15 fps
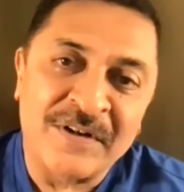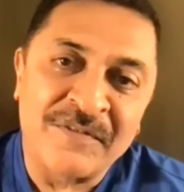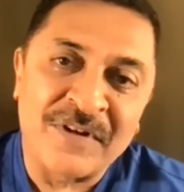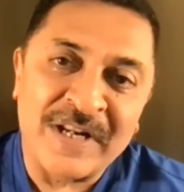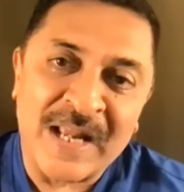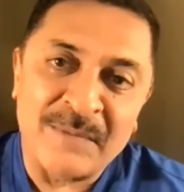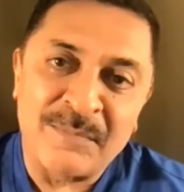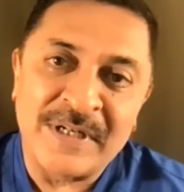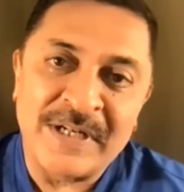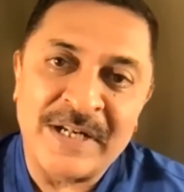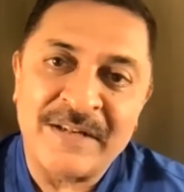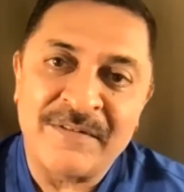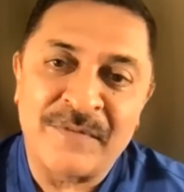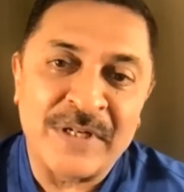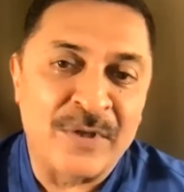of
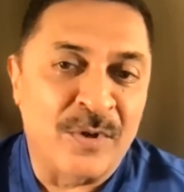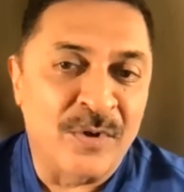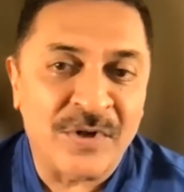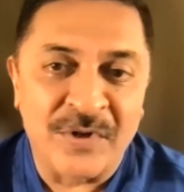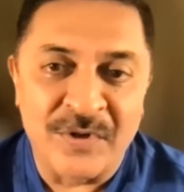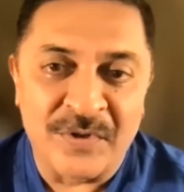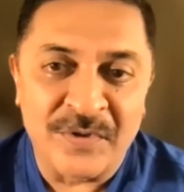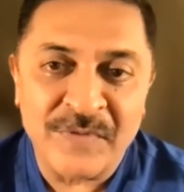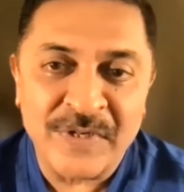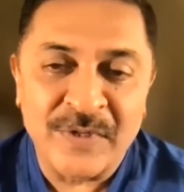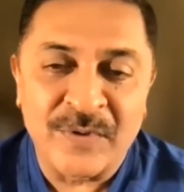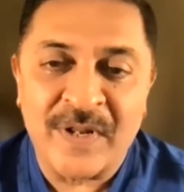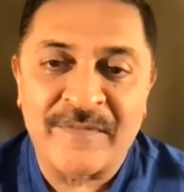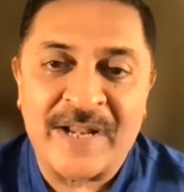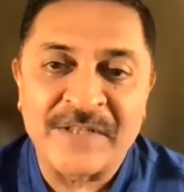reliability. We don't know. We
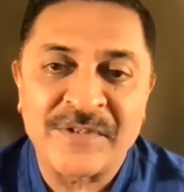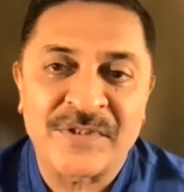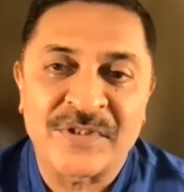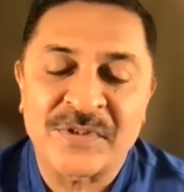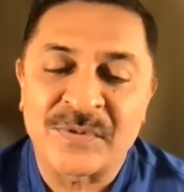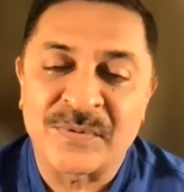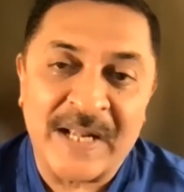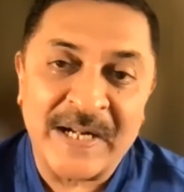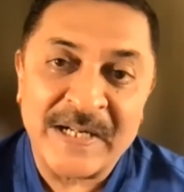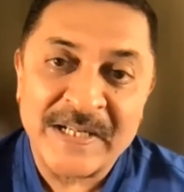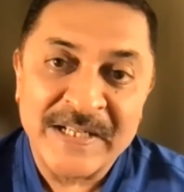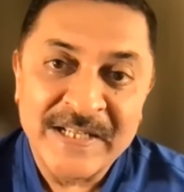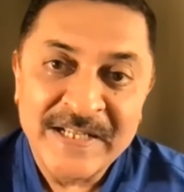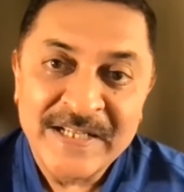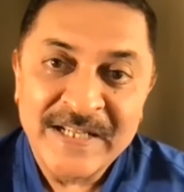don't have answers to that,
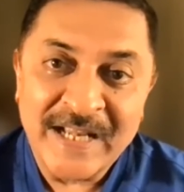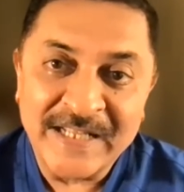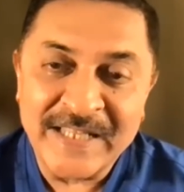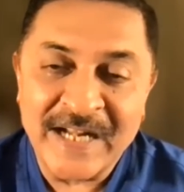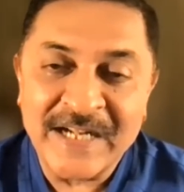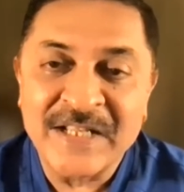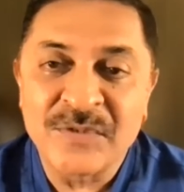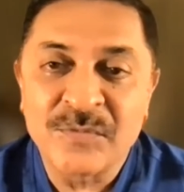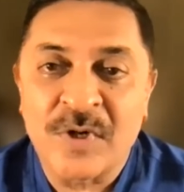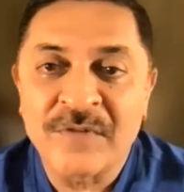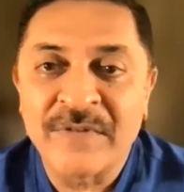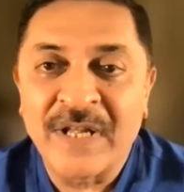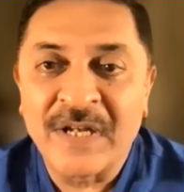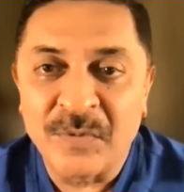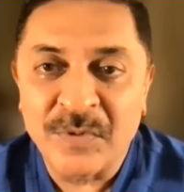and that is what
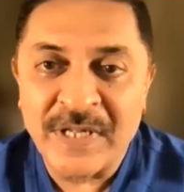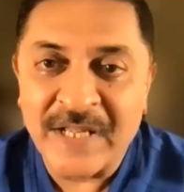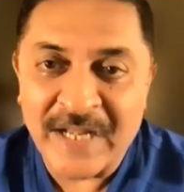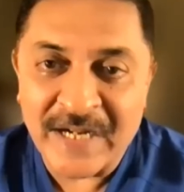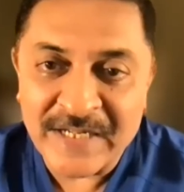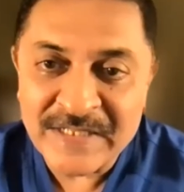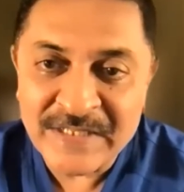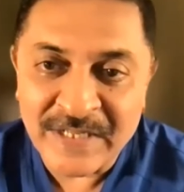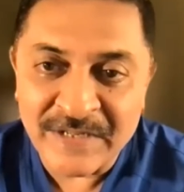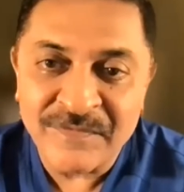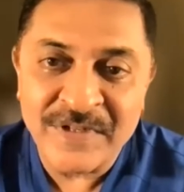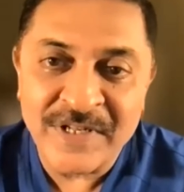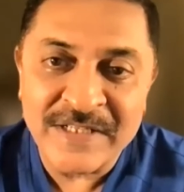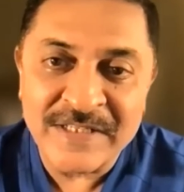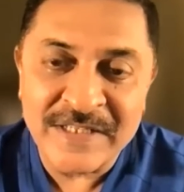we are looking at.
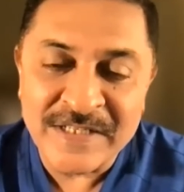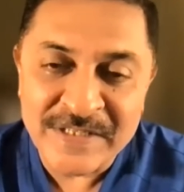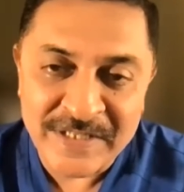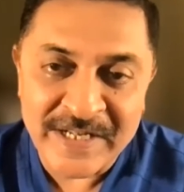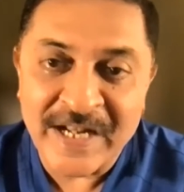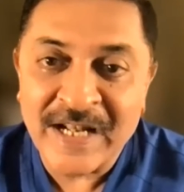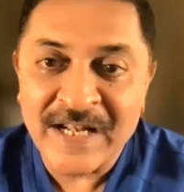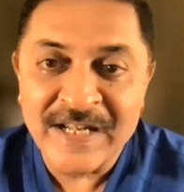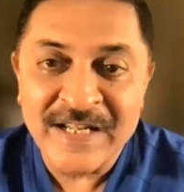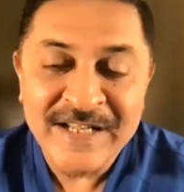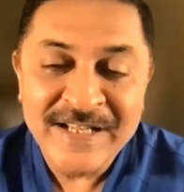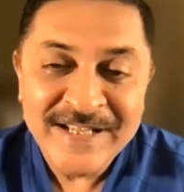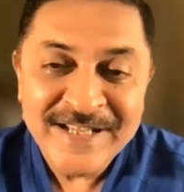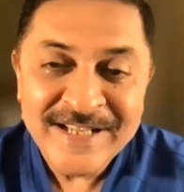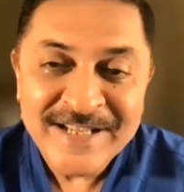Safety is incidental,
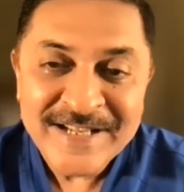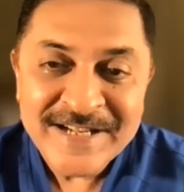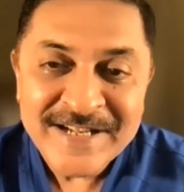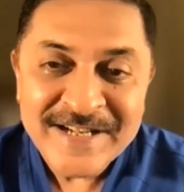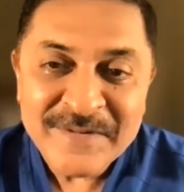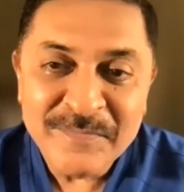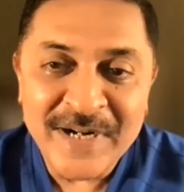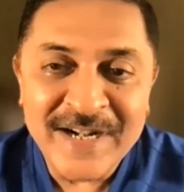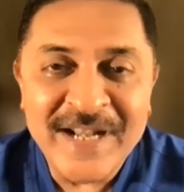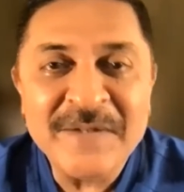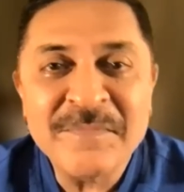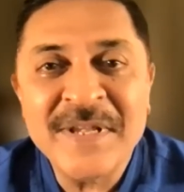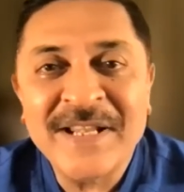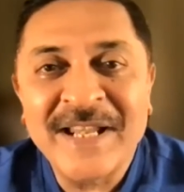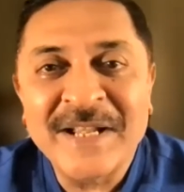but
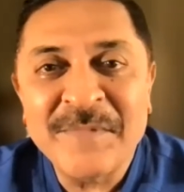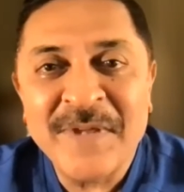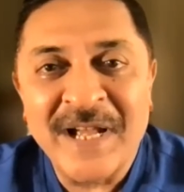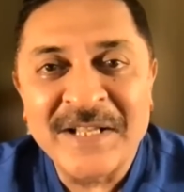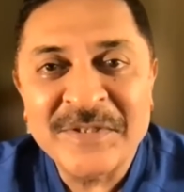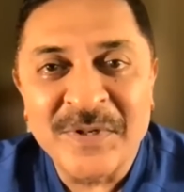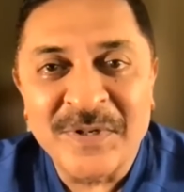let me ask